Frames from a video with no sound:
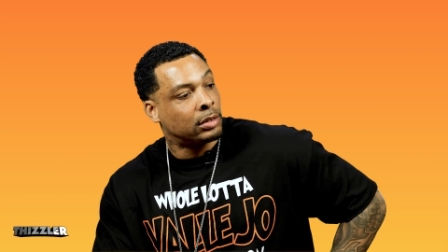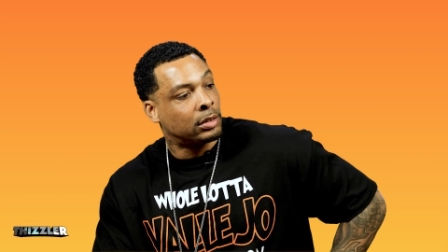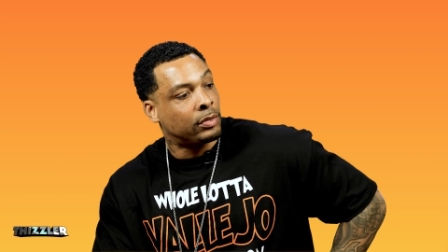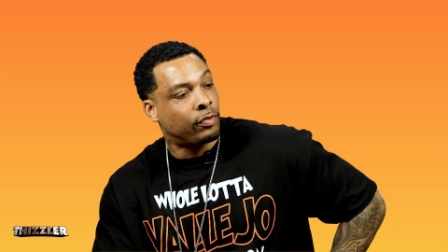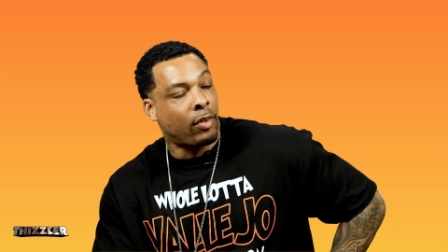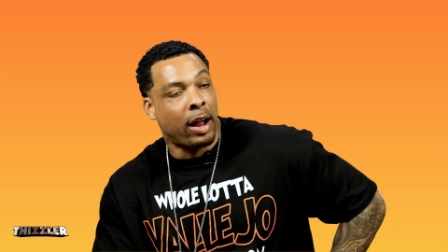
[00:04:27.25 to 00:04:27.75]

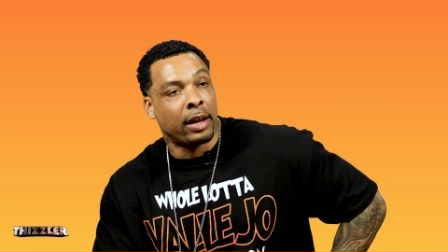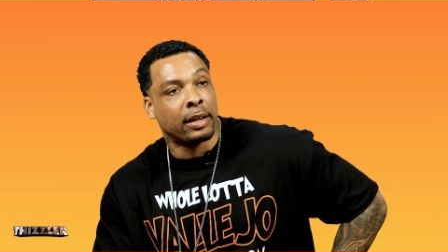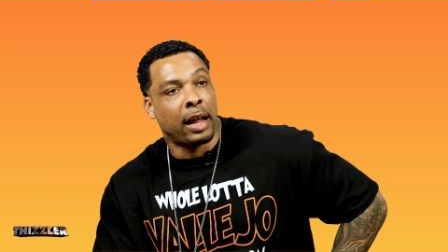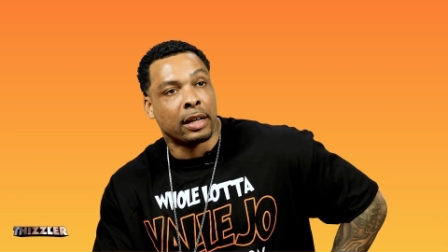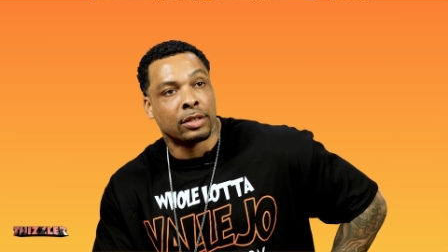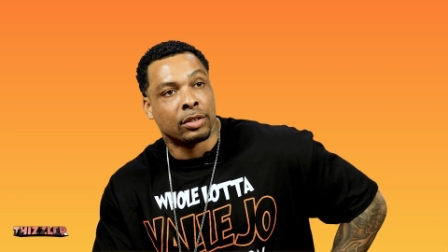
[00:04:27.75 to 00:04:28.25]
the Friday
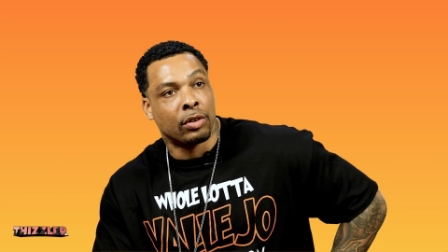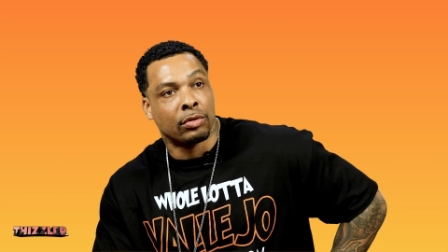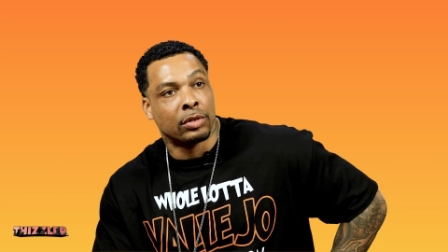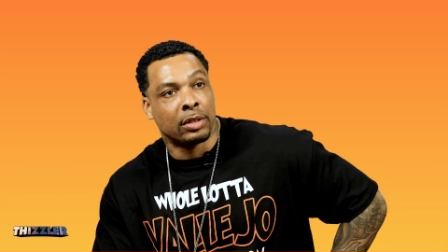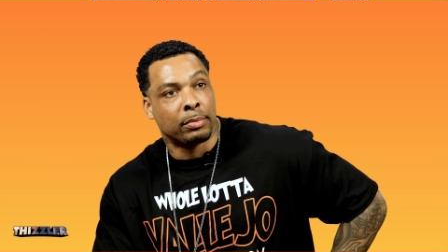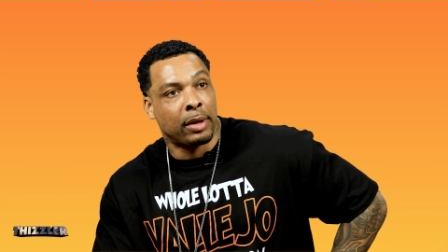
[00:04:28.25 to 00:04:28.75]
night show
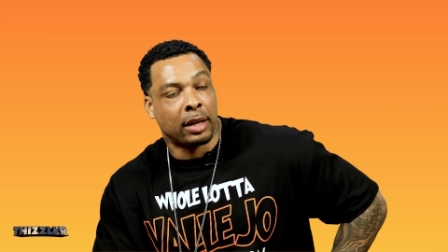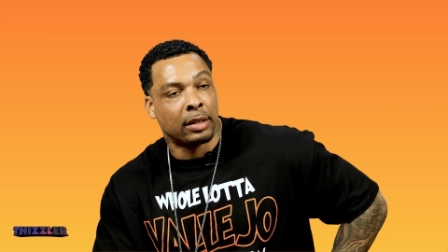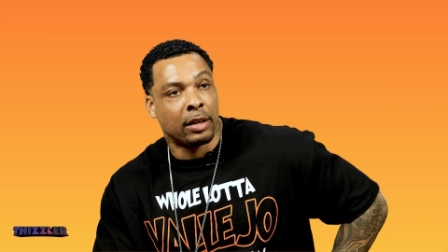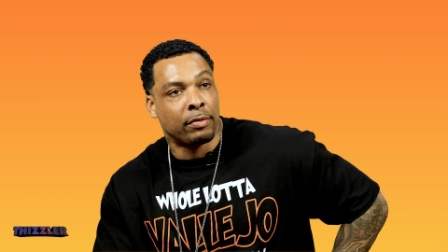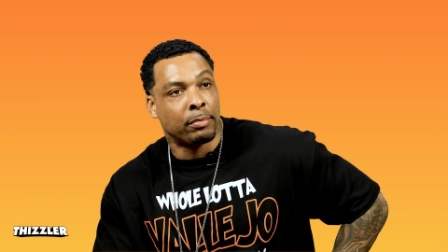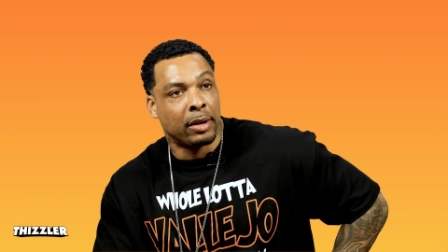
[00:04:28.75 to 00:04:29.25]
didn't make
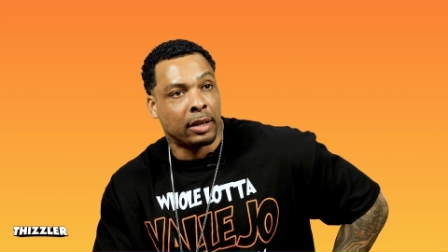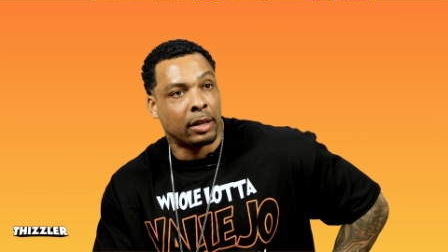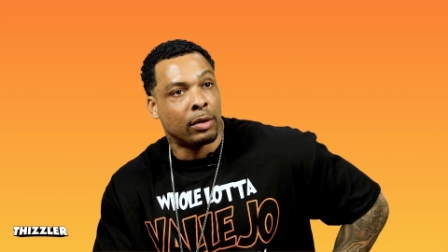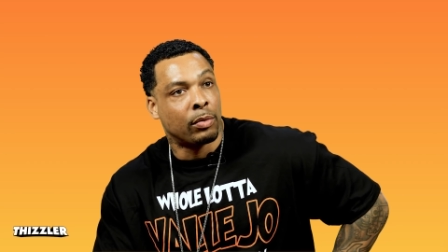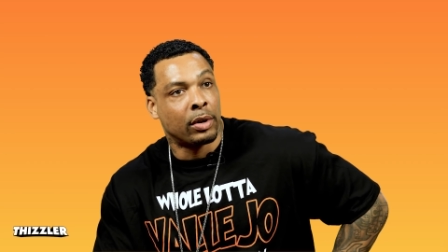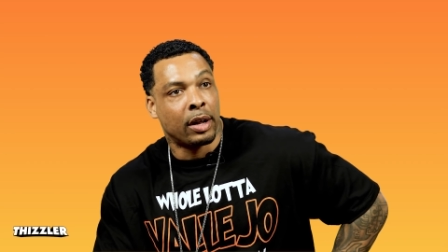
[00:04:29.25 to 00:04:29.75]
enough
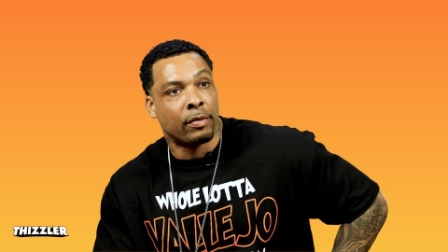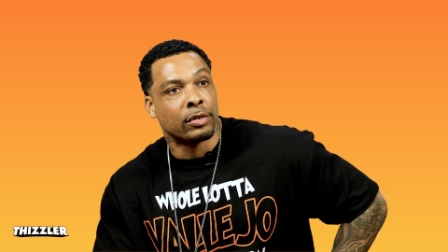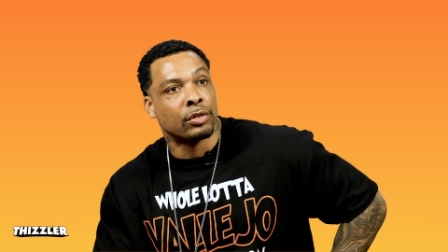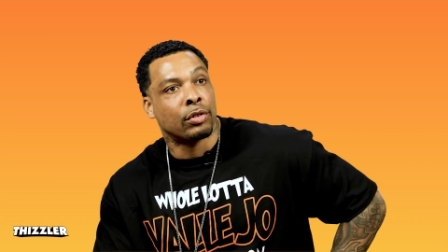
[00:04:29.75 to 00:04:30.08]
money or whatever,